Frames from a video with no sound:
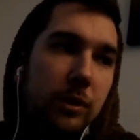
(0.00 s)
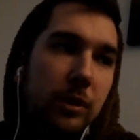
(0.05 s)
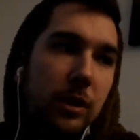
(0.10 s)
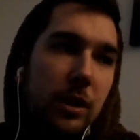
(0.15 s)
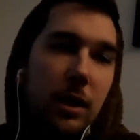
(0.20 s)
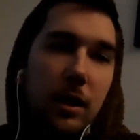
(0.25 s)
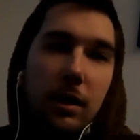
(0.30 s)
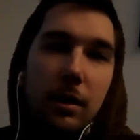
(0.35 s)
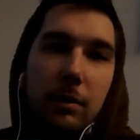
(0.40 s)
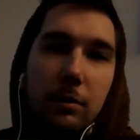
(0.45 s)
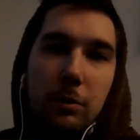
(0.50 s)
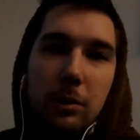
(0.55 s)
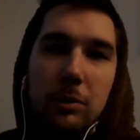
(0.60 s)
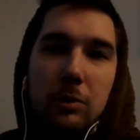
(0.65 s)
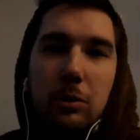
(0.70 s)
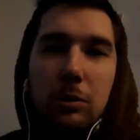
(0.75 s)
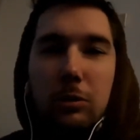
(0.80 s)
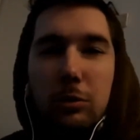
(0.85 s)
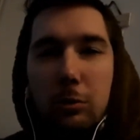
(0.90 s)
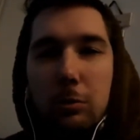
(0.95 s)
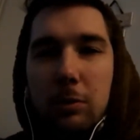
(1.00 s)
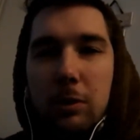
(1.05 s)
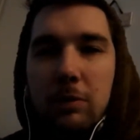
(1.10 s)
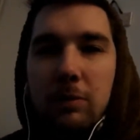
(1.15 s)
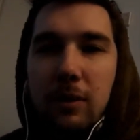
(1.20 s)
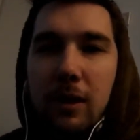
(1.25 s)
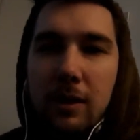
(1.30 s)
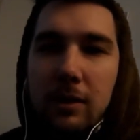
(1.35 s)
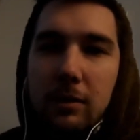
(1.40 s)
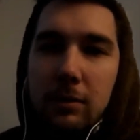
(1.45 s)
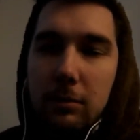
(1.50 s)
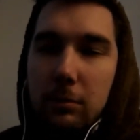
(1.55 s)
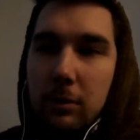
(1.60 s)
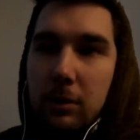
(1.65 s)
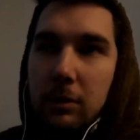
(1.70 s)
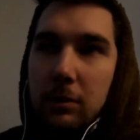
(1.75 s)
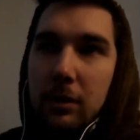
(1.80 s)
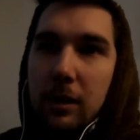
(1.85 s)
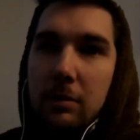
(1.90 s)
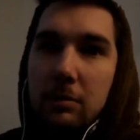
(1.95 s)
Yeah, when you're a big fan,
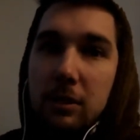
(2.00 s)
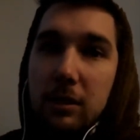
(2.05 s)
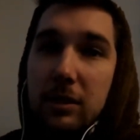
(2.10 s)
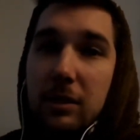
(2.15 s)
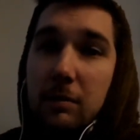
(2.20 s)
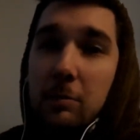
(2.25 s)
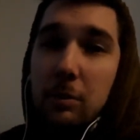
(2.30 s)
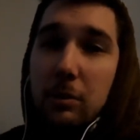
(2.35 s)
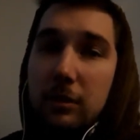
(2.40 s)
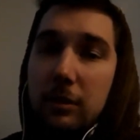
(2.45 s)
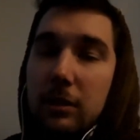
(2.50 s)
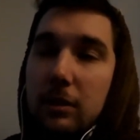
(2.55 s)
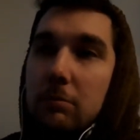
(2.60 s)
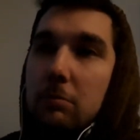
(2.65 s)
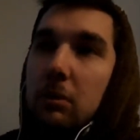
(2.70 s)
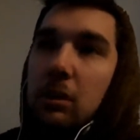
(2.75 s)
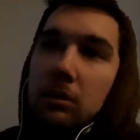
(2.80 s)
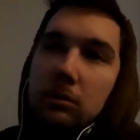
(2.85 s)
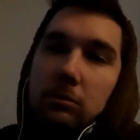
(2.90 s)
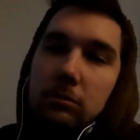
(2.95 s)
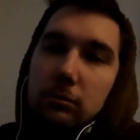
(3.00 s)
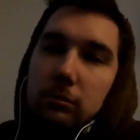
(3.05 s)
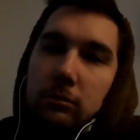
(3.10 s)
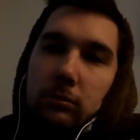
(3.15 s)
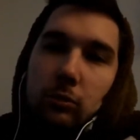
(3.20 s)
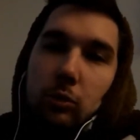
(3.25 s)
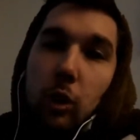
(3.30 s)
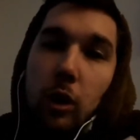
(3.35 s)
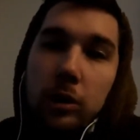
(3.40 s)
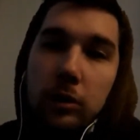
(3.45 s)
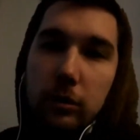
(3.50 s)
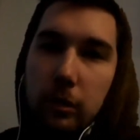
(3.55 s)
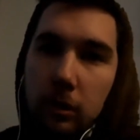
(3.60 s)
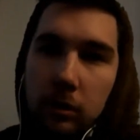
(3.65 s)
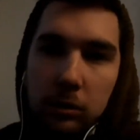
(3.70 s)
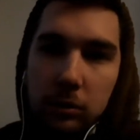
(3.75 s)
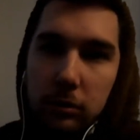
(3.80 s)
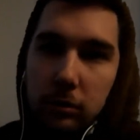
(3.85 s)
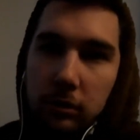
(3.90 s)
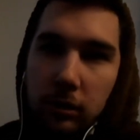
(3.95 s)
it can be disappointed, but why
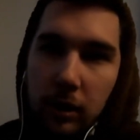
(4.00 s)
not?